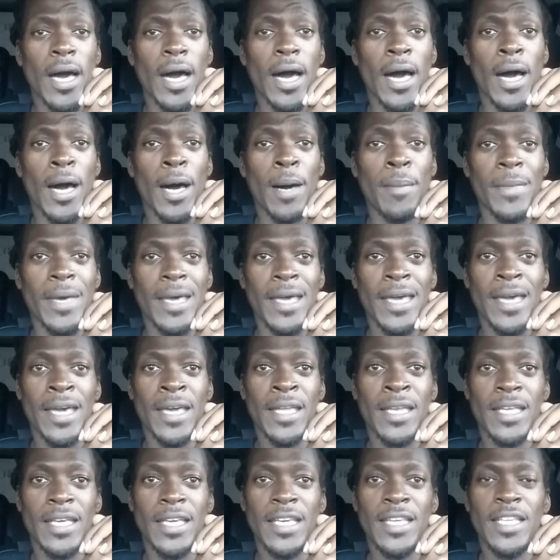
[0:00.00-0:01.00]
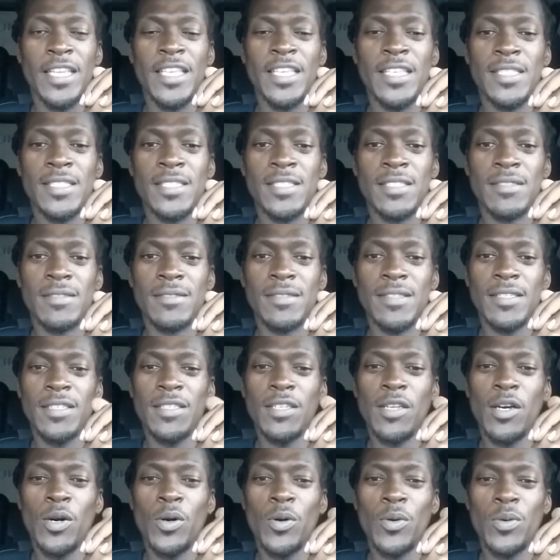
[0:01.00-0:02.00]
And it is,
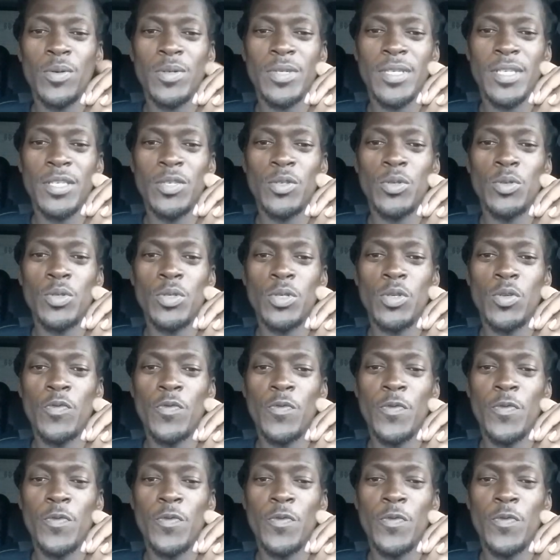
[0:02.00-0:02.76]
you